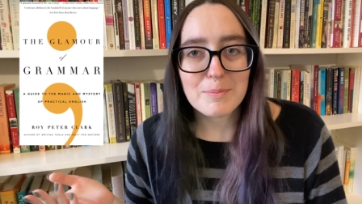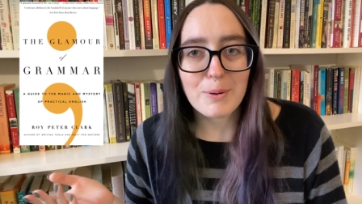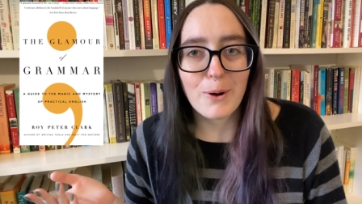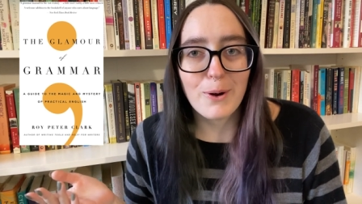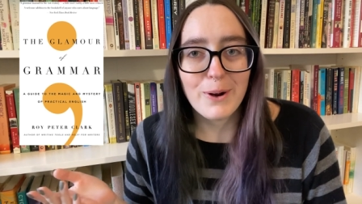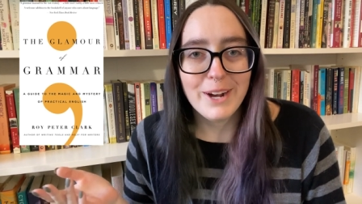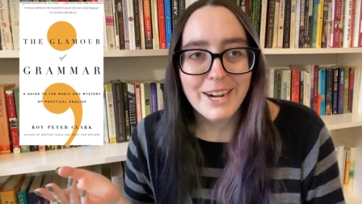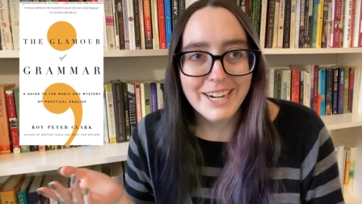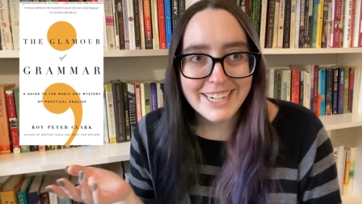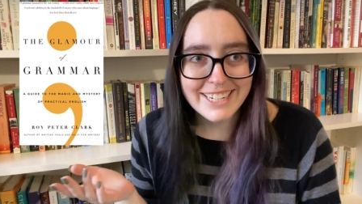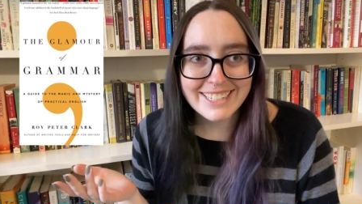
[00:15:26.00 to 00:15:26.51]

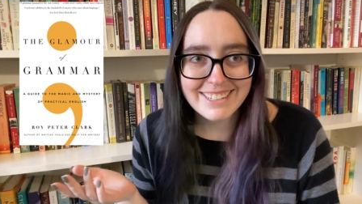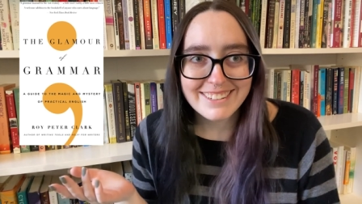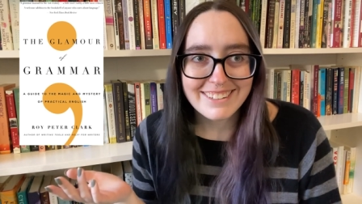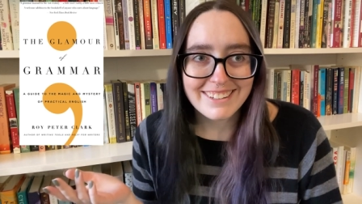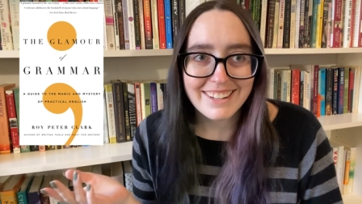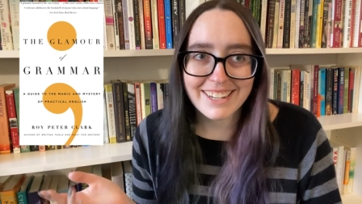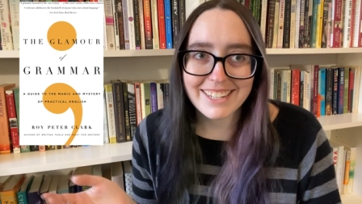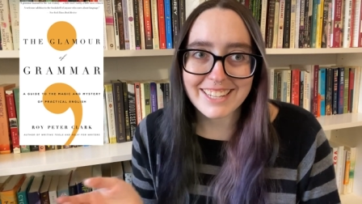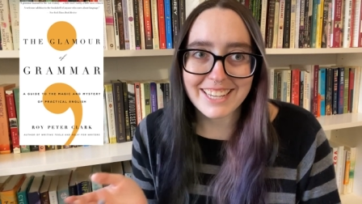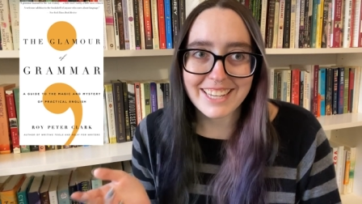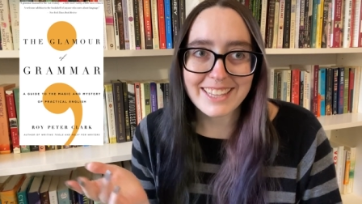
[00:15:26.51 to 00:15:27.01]
point.
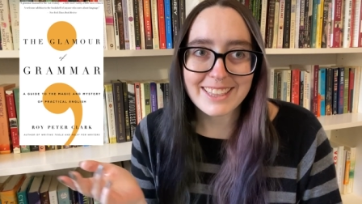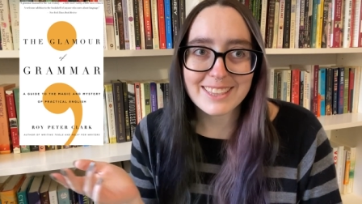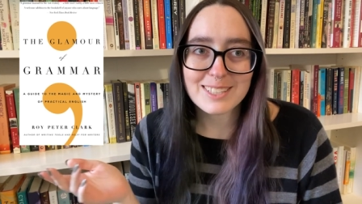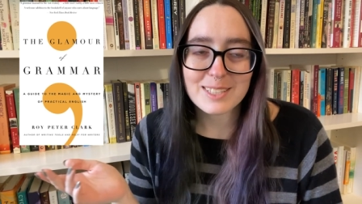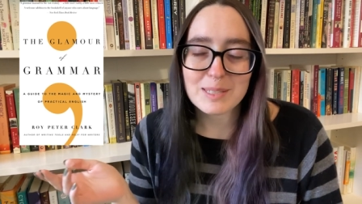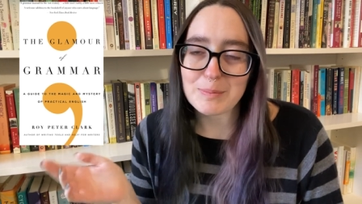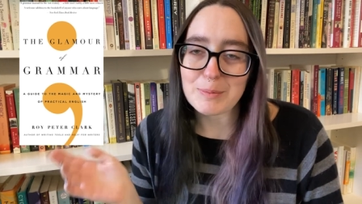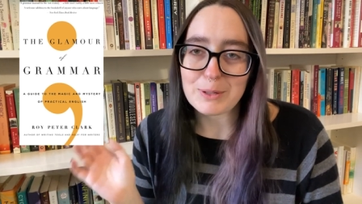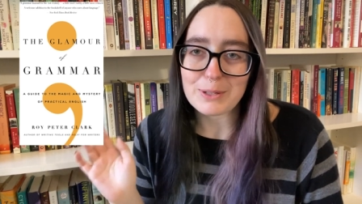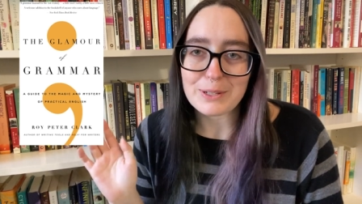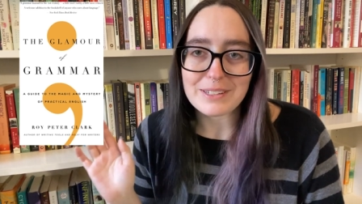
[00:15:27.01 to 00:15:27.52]
Again,
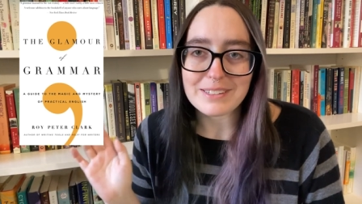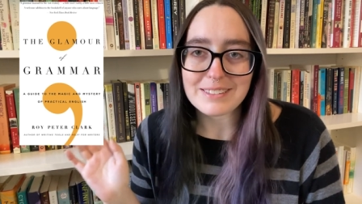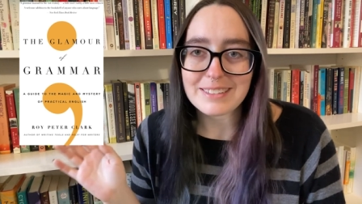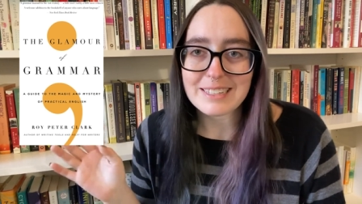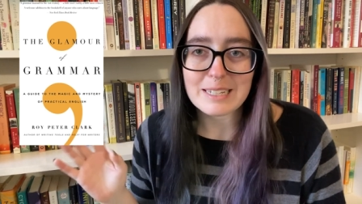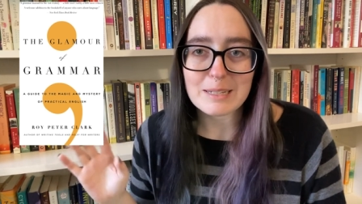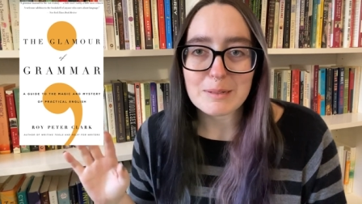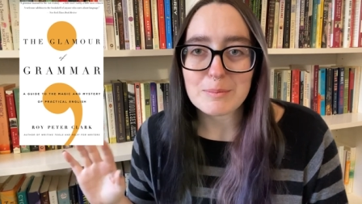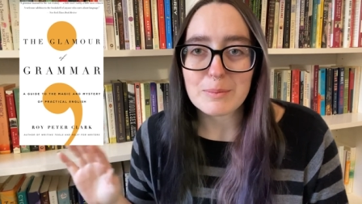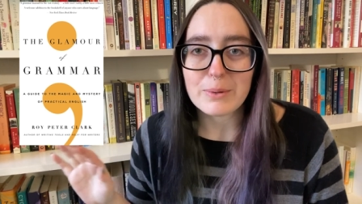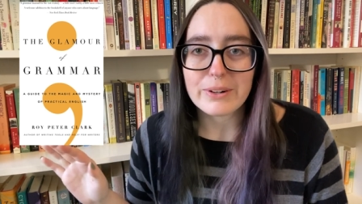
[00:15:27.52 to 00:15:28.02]
this book is
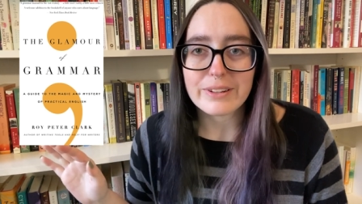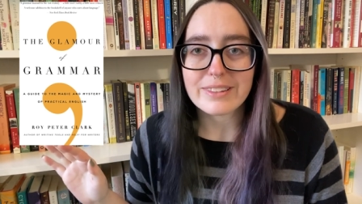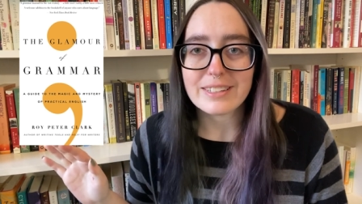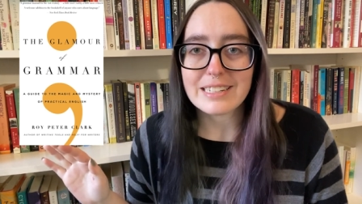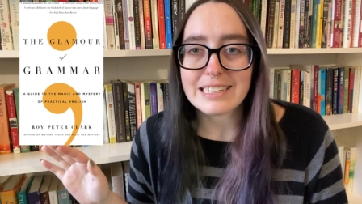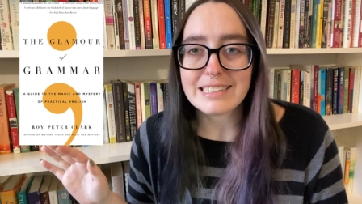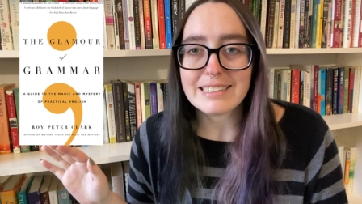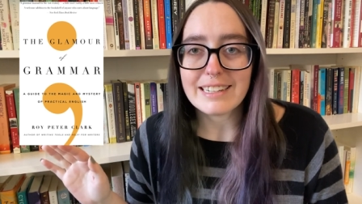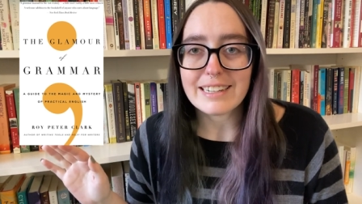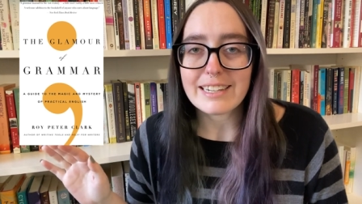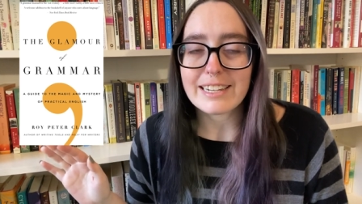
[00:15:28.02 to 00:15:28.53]
like more than
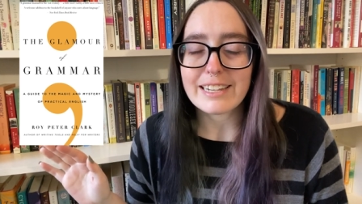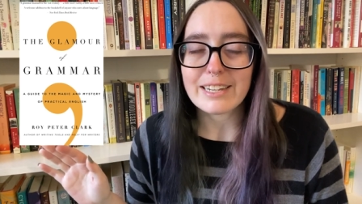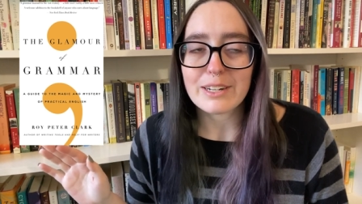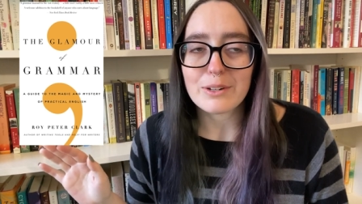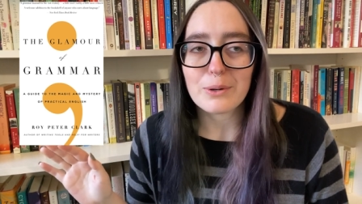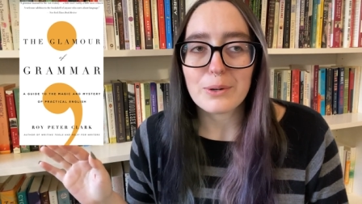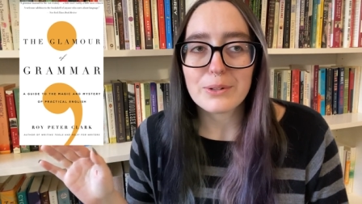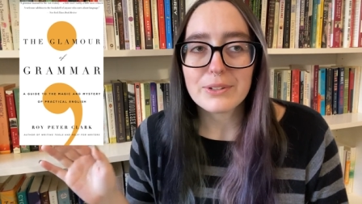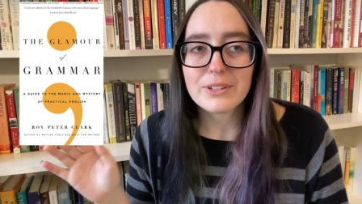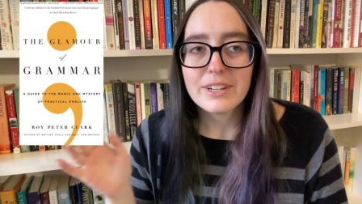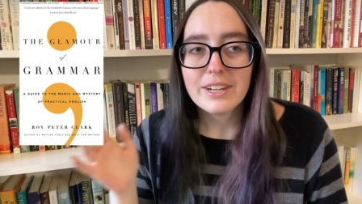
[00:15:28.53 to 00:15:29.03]
a decade
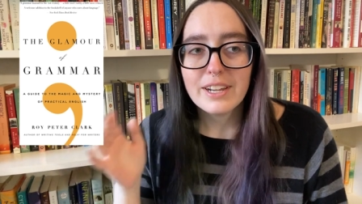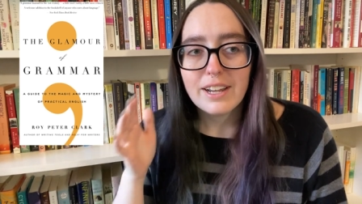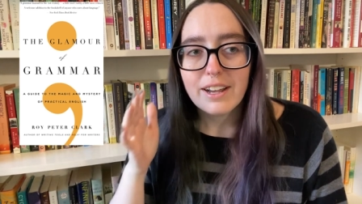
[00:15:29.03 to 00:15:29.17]
old.